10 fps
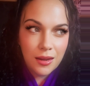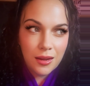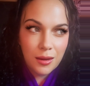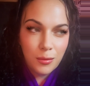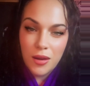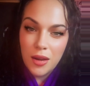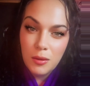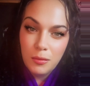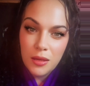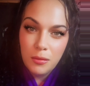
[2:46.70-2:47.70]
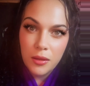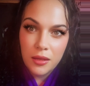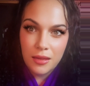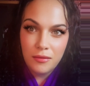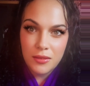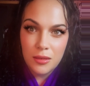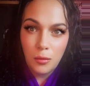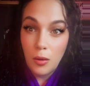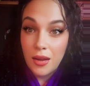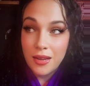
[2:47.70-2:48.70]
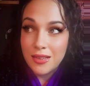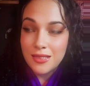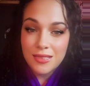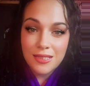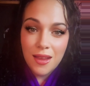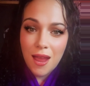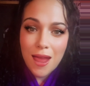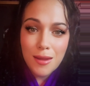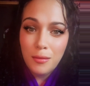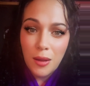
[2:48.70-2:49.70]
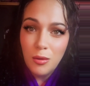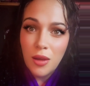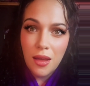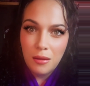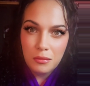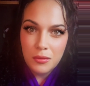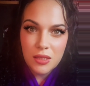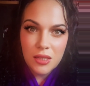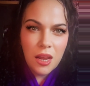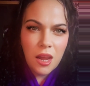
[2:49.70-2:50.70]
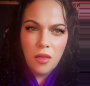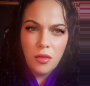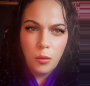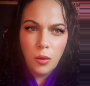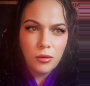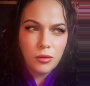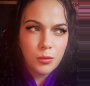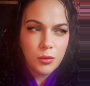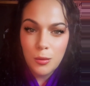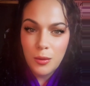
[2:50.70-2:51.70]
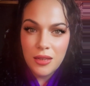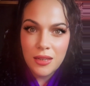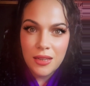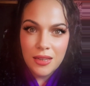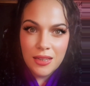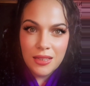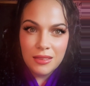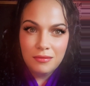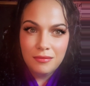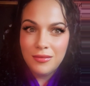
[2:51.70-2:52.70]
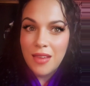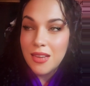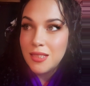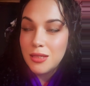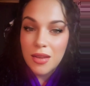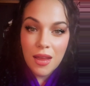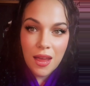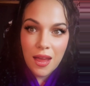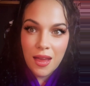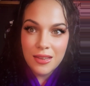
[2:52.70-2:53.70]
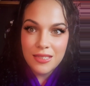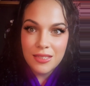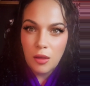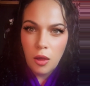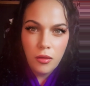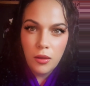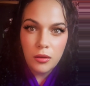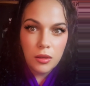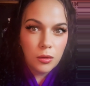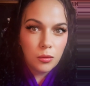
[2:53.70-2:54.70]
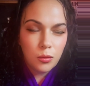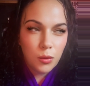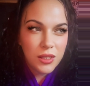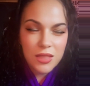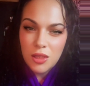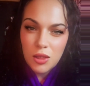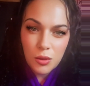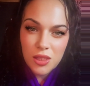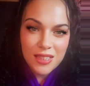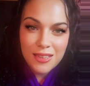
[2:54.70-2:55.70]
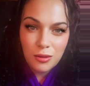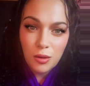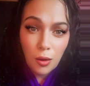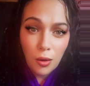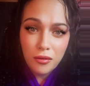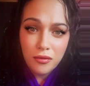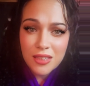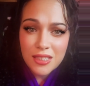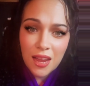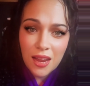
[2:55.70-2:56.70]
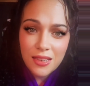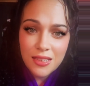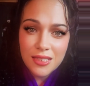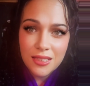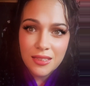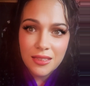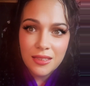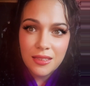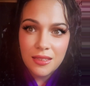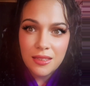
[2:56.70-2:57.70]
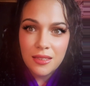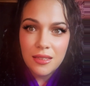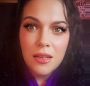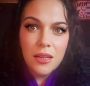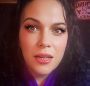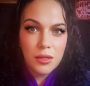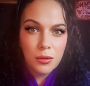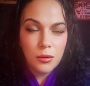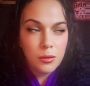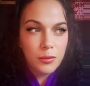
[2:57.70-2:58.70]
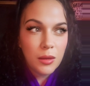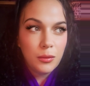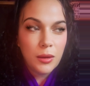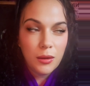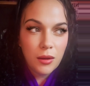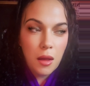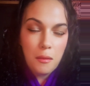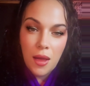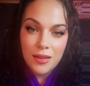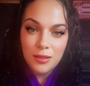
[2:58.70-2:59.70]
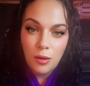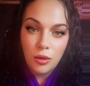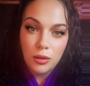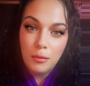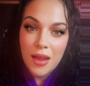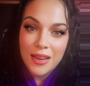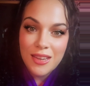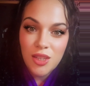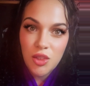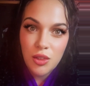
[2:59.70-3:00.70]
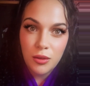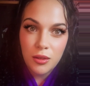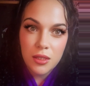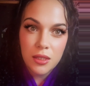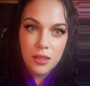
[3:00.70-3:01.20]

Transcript: when our people lived in wagons and bough camps, and the world between this and the other wasn't so sealed off and tight. He told me about a man called Mackie Stewart,